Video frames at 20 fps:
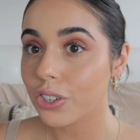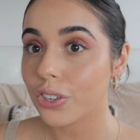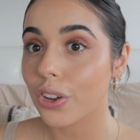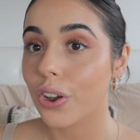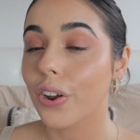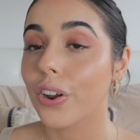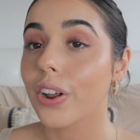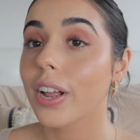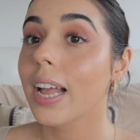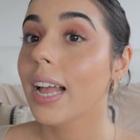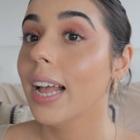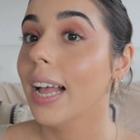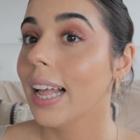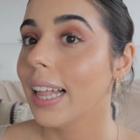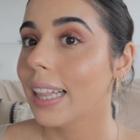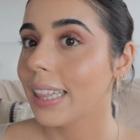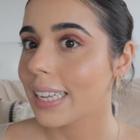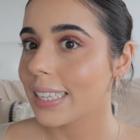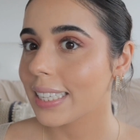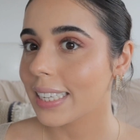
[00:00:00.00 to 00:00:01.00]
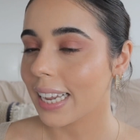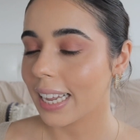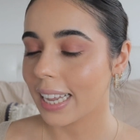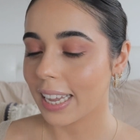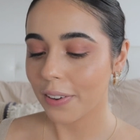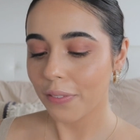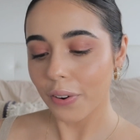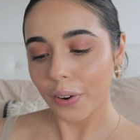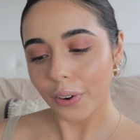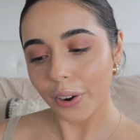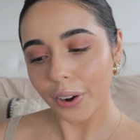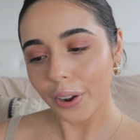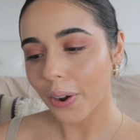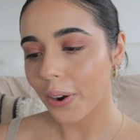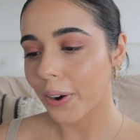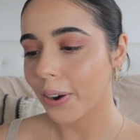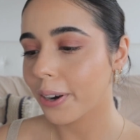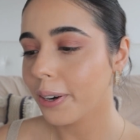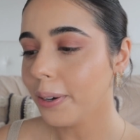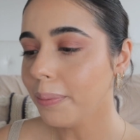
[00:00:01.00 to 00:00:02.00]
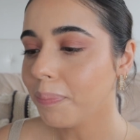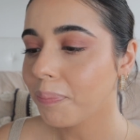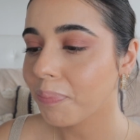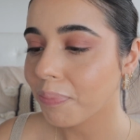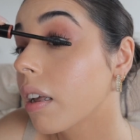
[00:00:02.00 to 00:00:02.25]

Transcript: So let's give her a go.